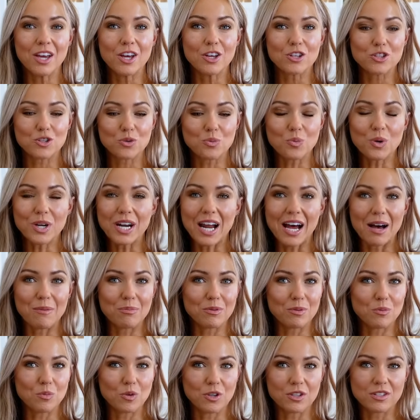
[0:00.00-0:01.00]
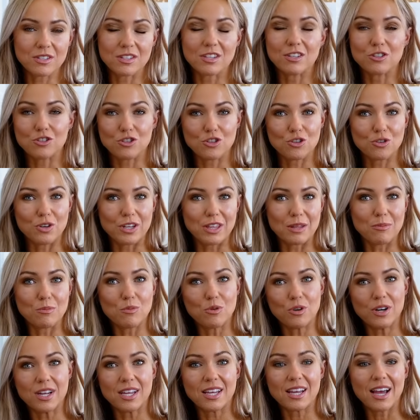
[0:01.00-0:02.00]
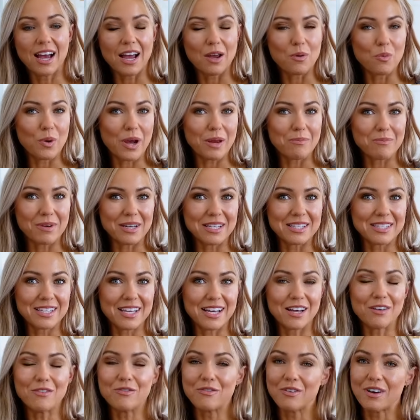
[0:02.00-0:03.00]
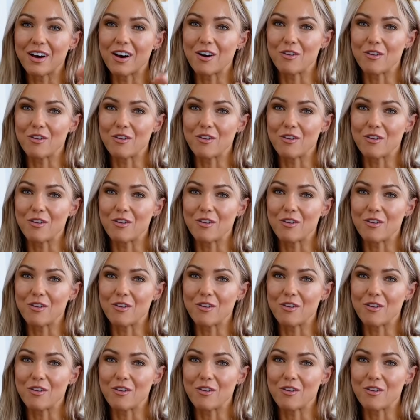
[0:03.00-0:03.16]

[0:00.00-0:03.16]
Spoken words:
So what happened was, during the morning, I weighed myself.